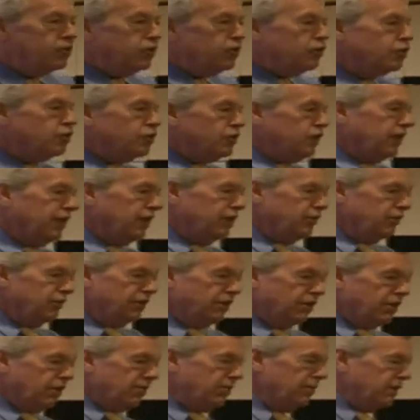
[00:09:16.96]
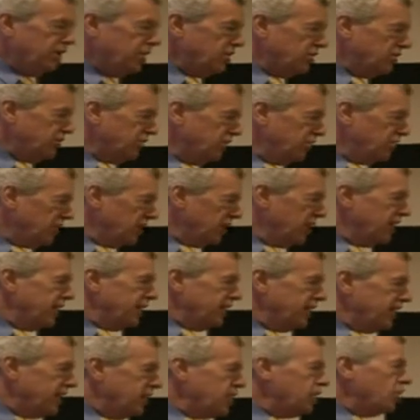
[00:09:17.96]
or green or a combination of those,
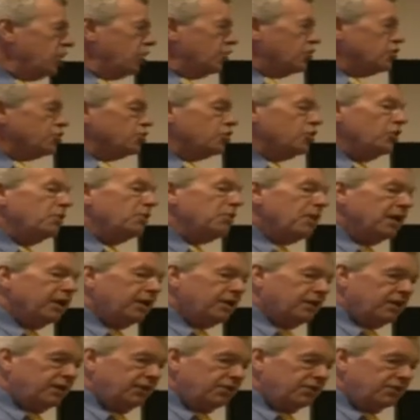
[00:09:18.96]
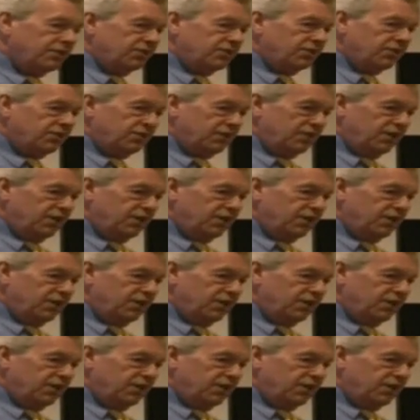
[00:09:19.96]
they're not true migraines.